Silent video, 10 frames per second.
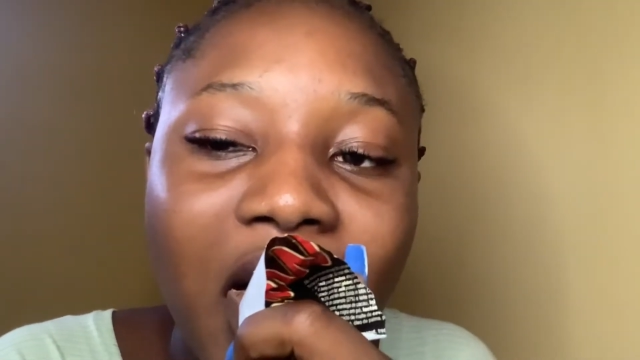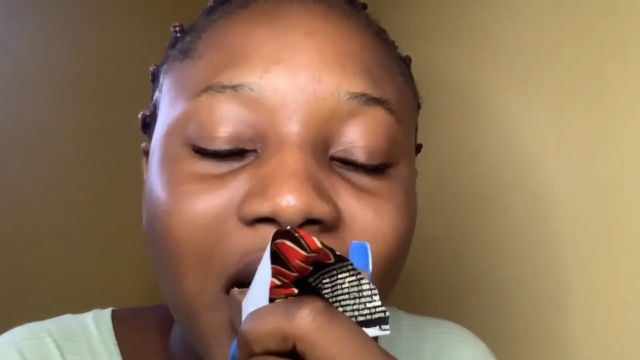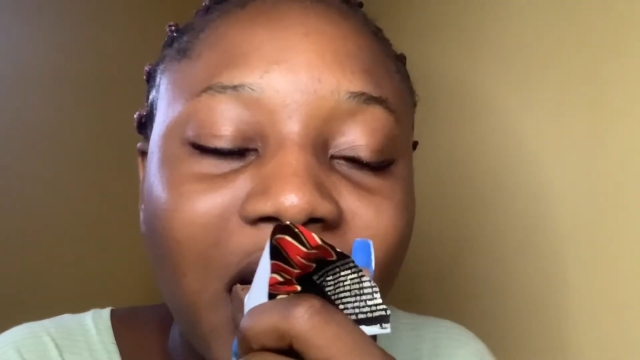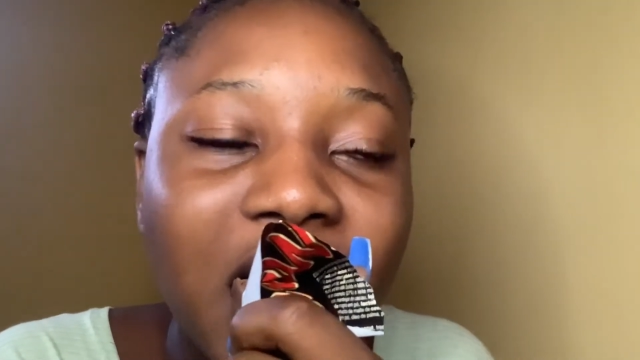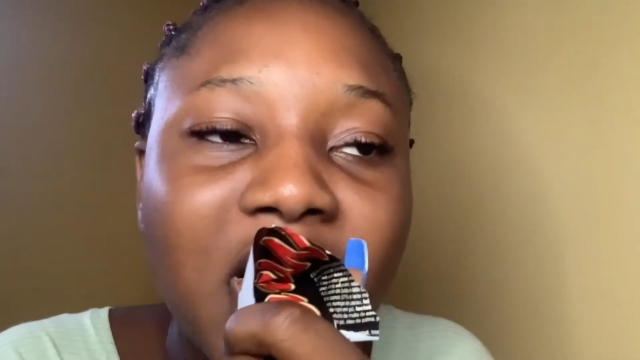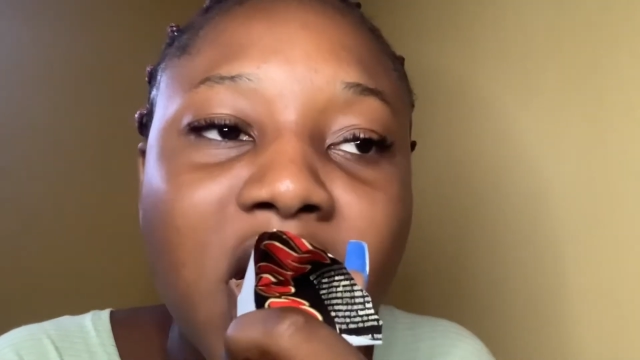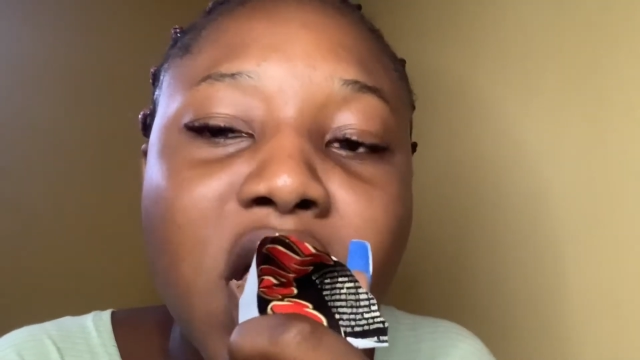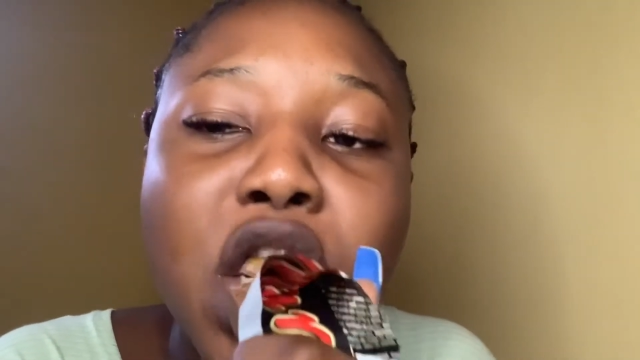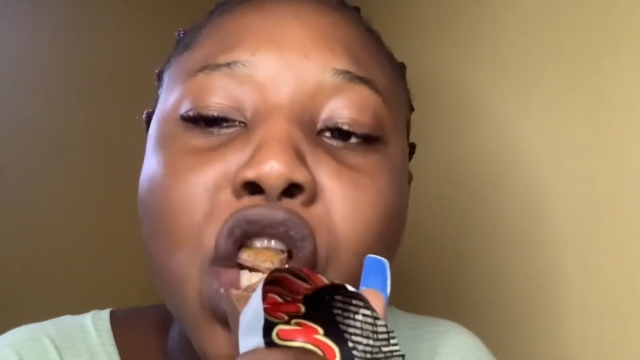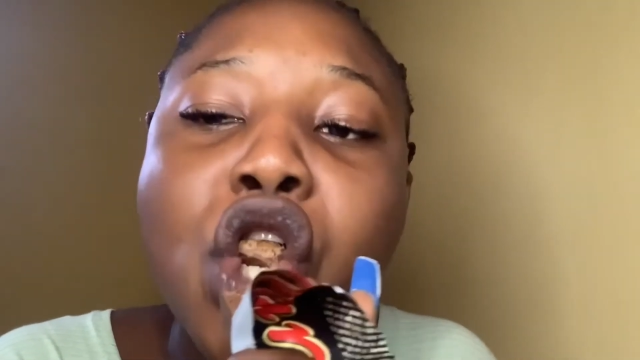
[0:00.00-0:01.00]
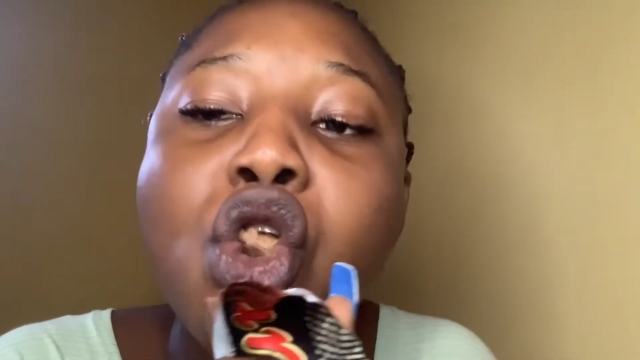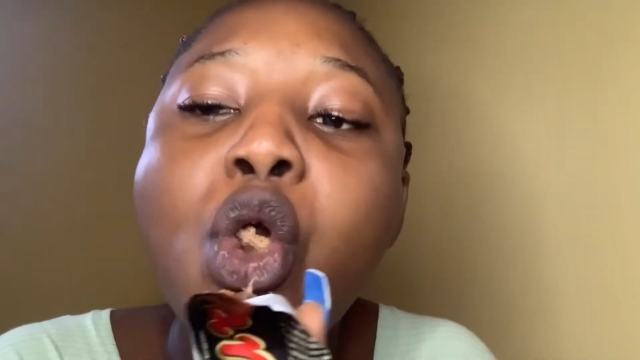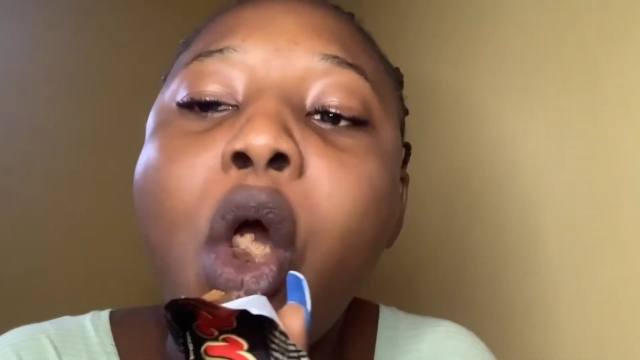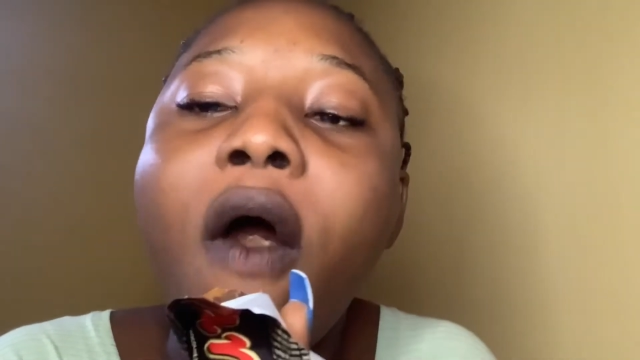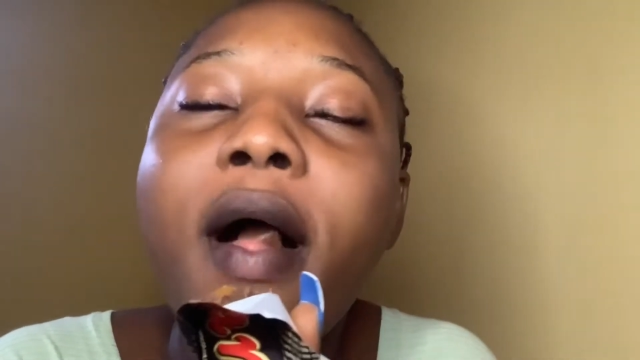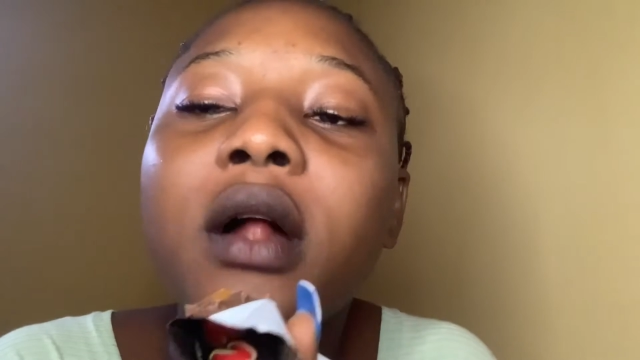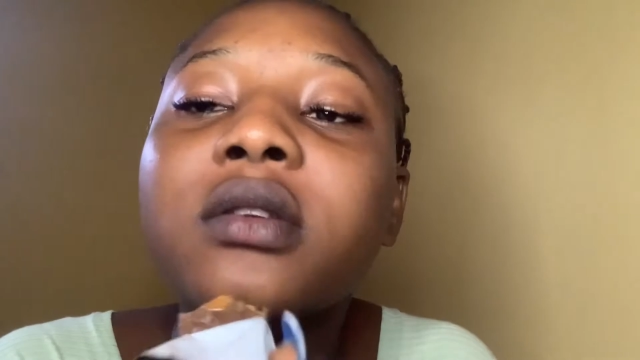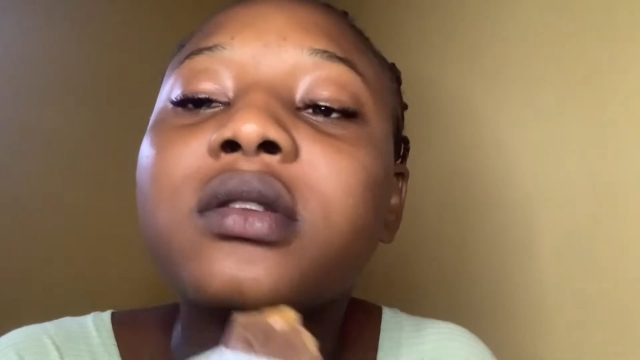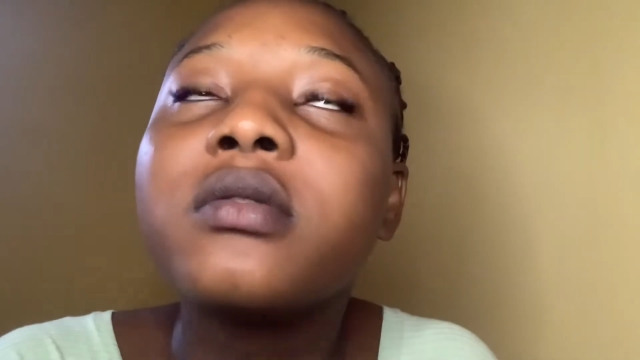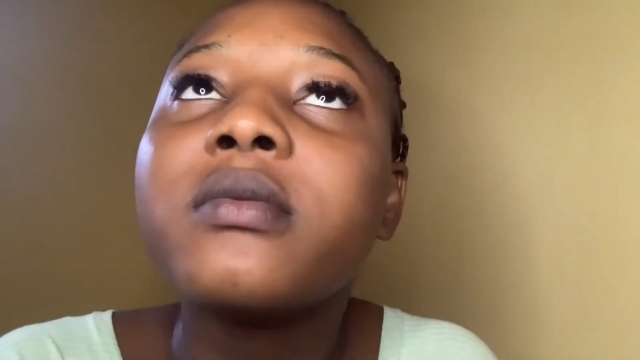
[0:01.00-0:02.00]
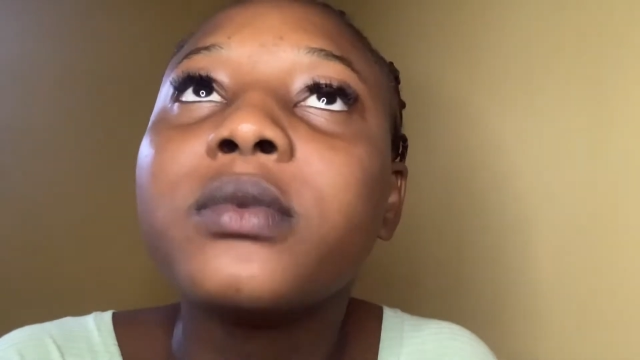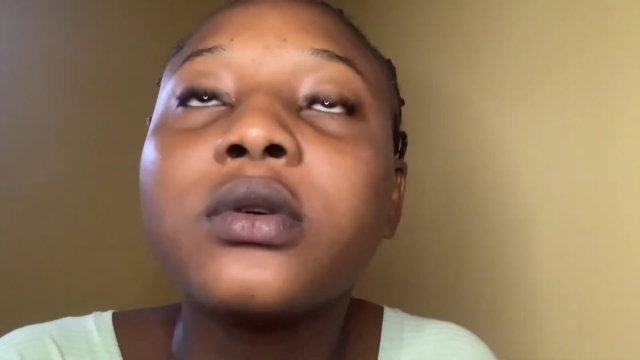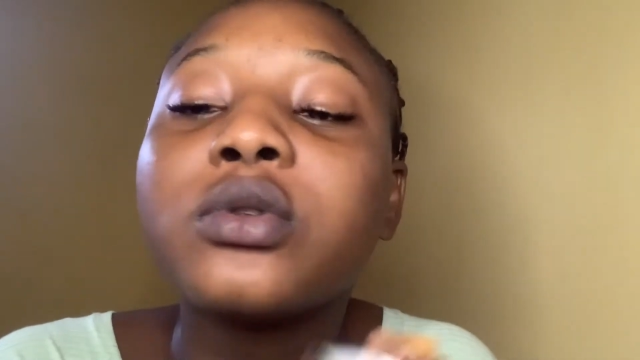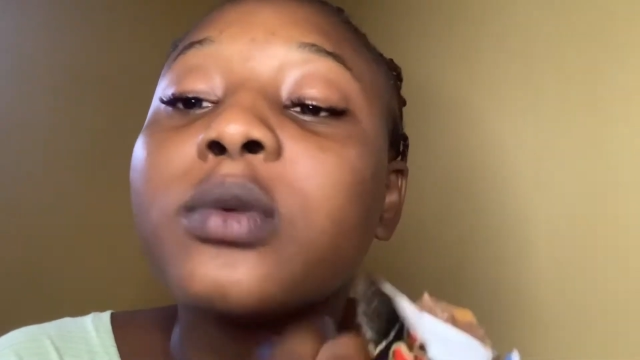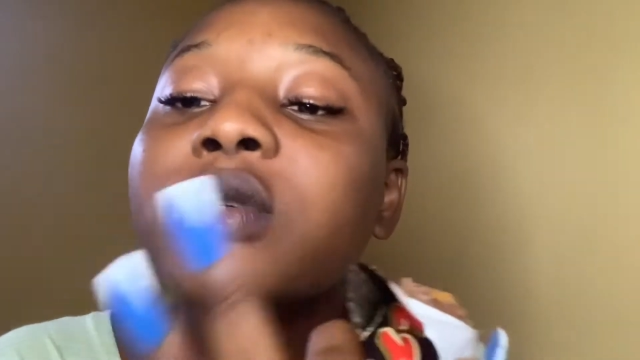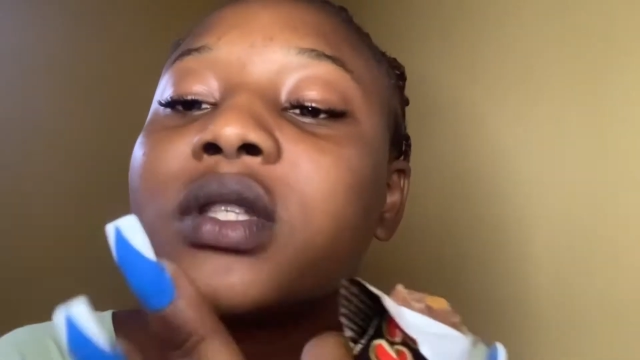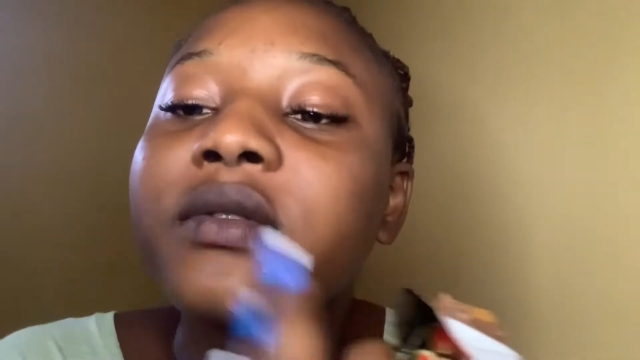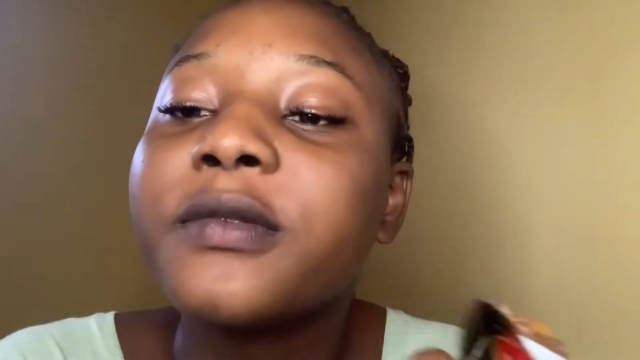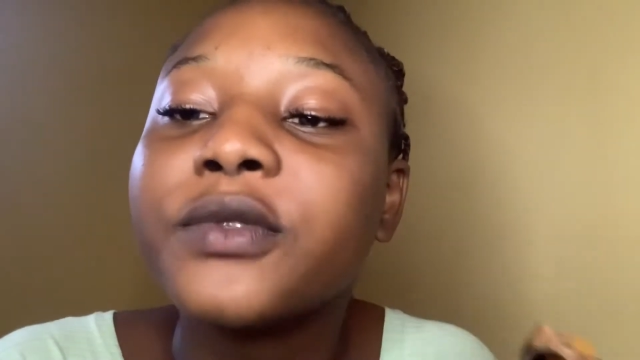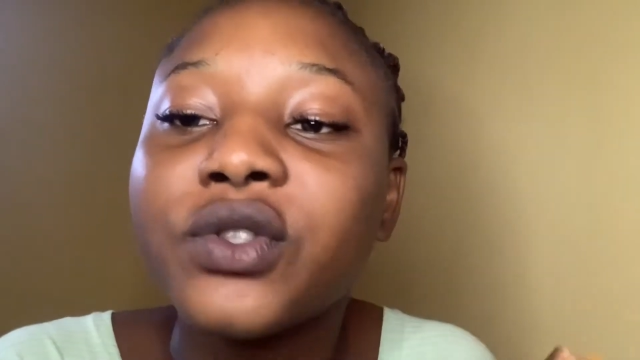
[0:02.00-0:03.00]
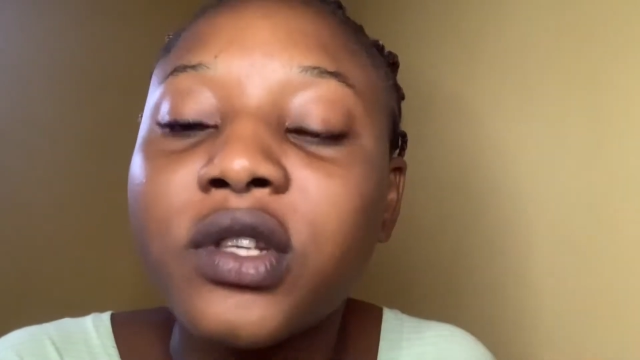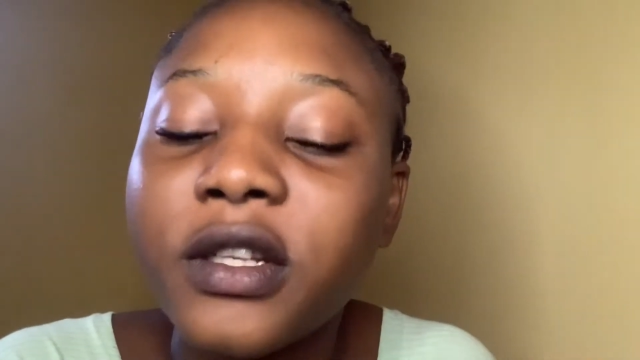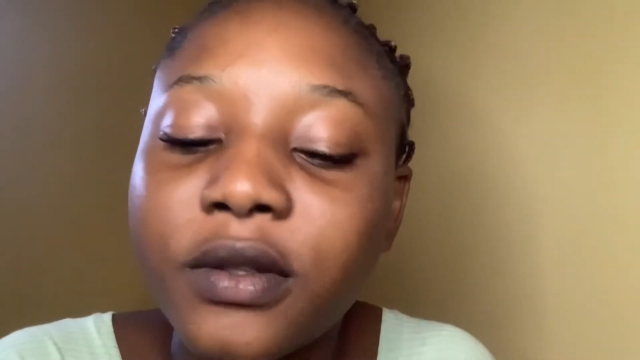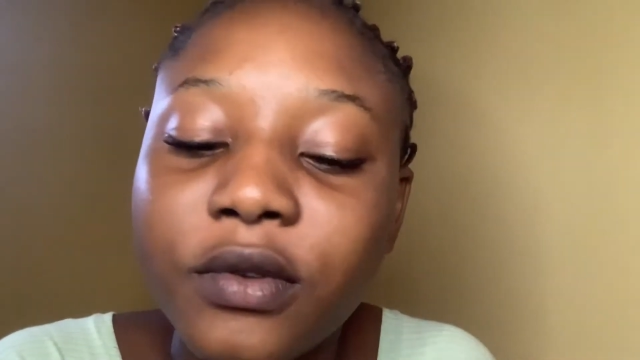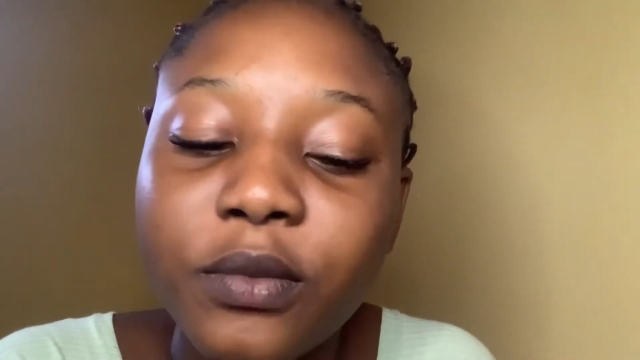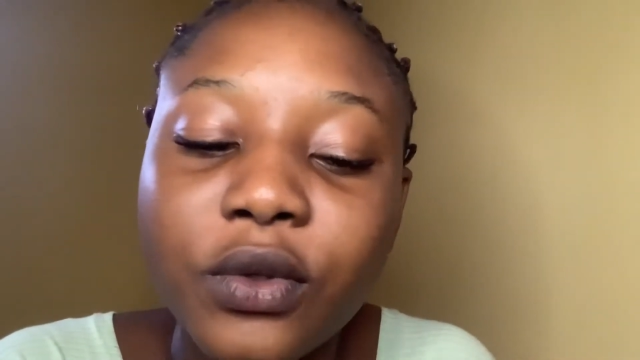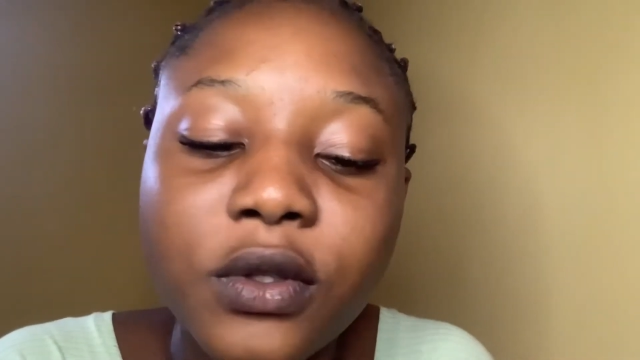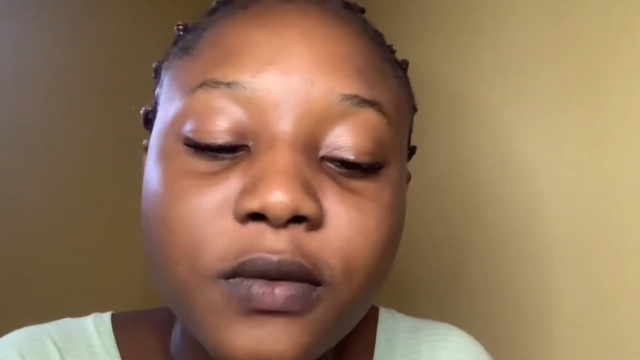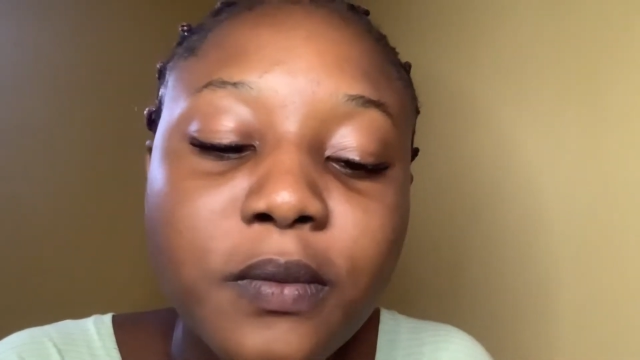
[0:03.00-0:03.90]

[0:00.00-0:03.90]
Ah. Is it three, no, it's almost three months. No, it's three months.